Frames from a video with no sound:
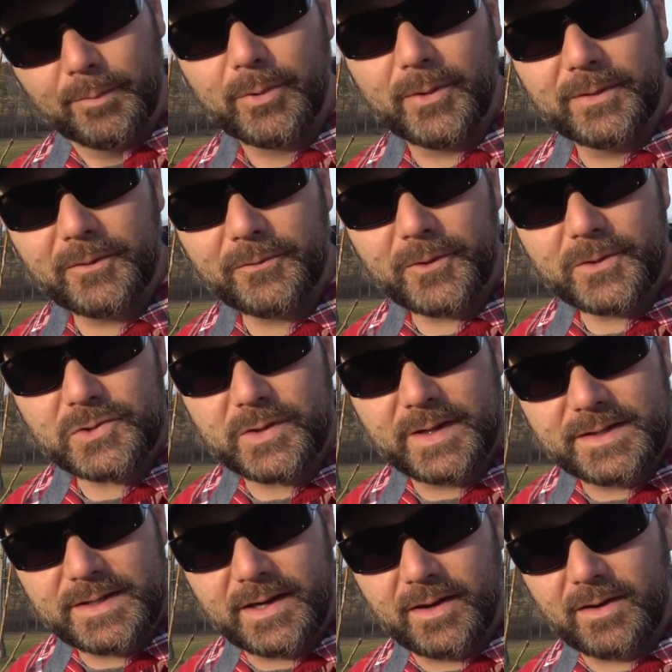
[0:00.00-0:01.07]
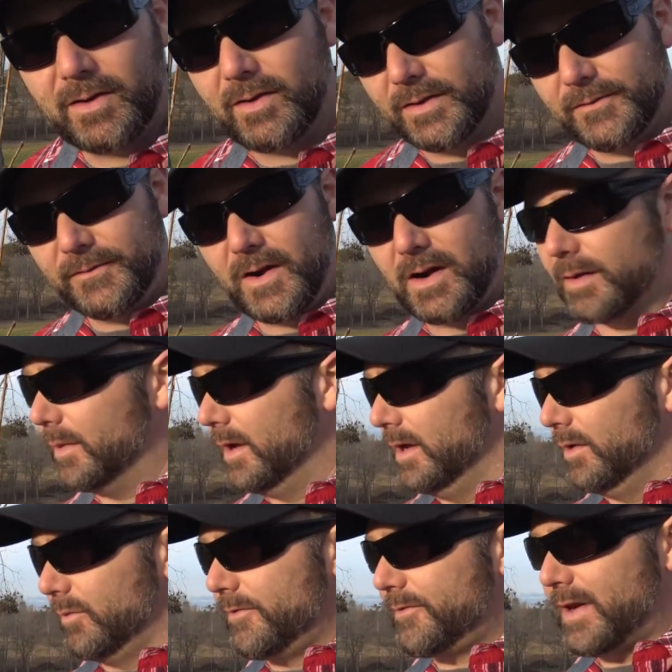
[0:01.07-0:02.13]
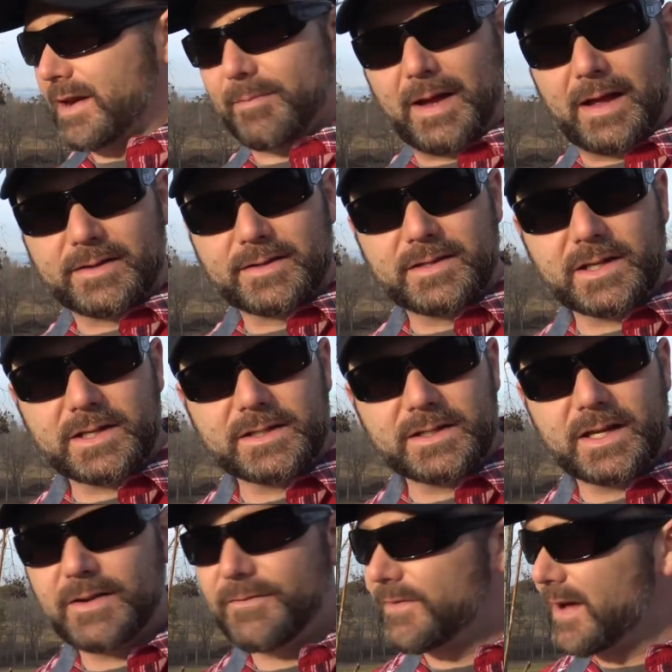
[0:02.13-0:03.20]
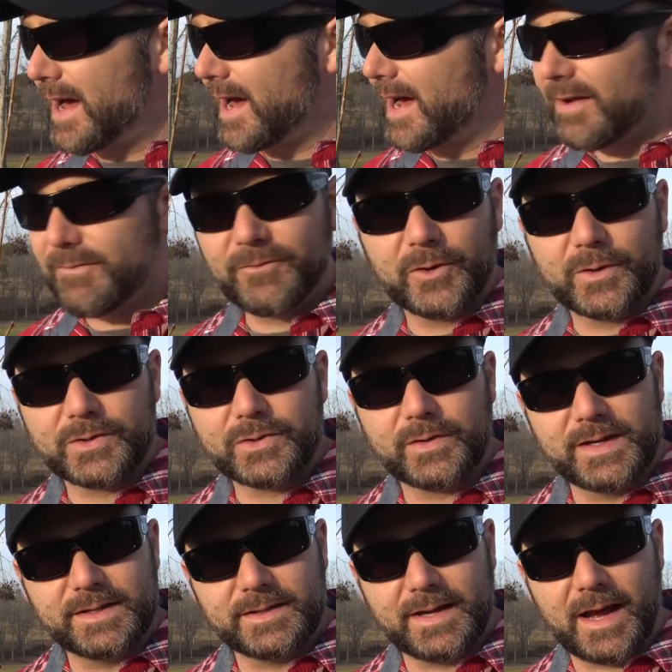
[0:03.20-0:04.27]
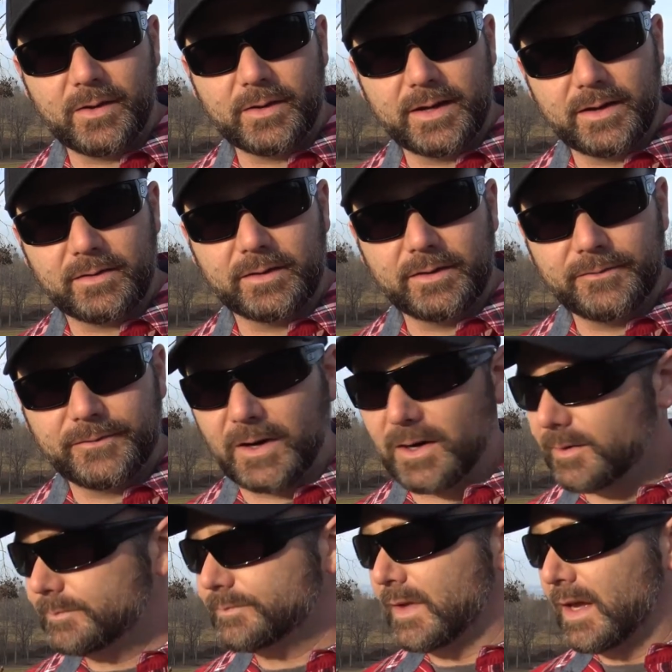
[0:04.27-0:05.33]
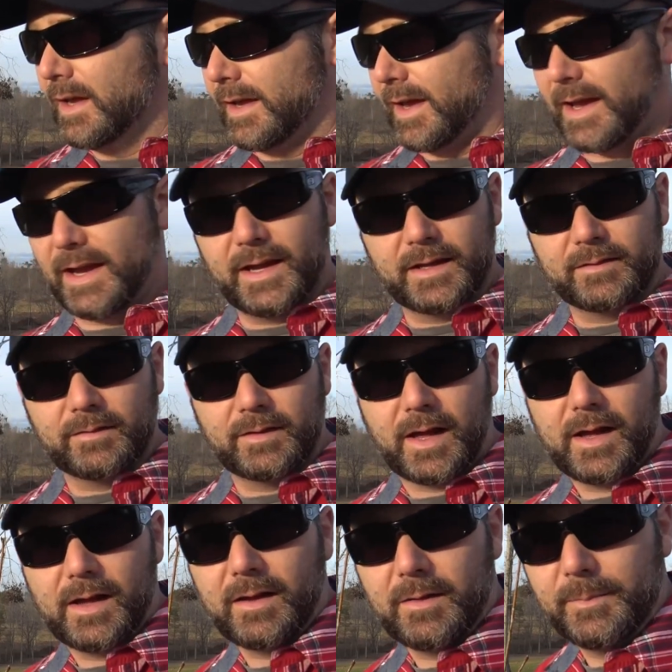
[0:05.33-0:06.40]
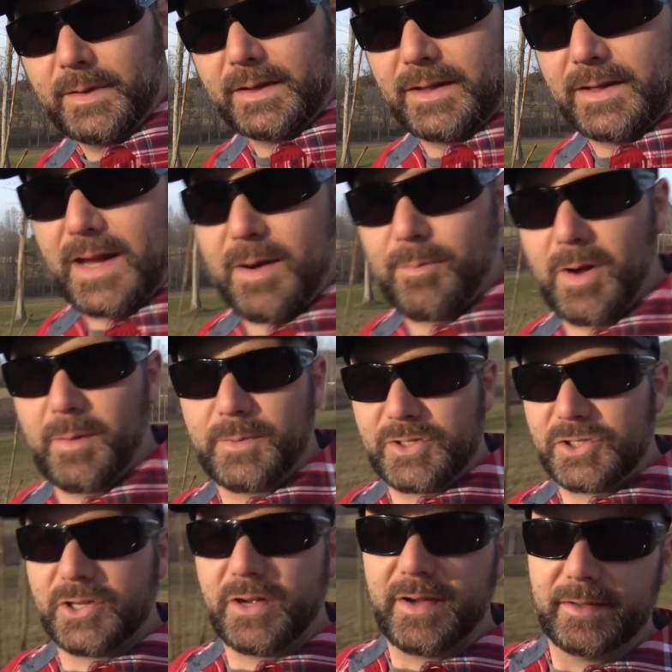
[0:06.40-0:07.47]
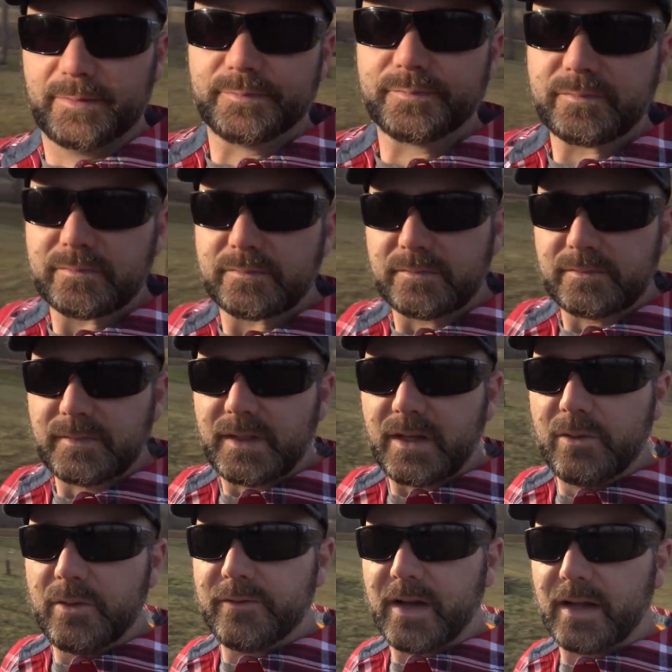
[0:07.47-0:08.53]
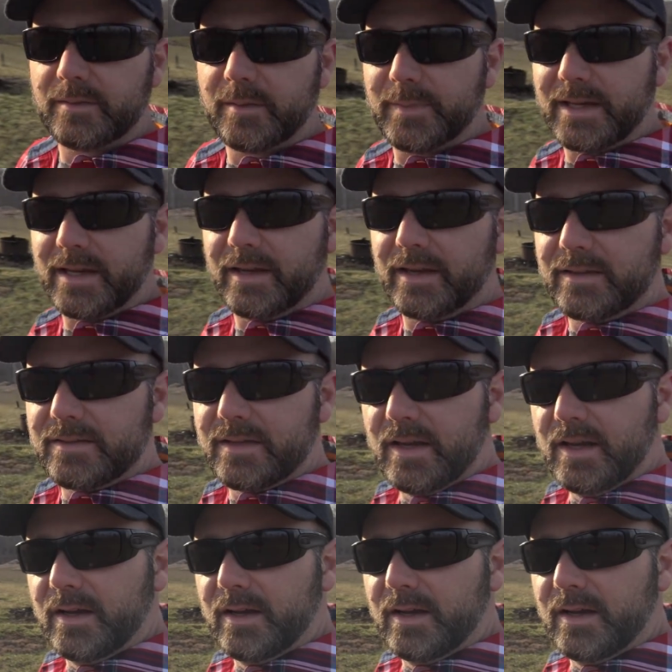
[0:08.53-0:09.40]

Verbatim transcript: prune the fruit trees here on the farm. We've got about sixty-five fruit trees now here on the farm, and I'll pick the camera up and show you. We've got the beginnings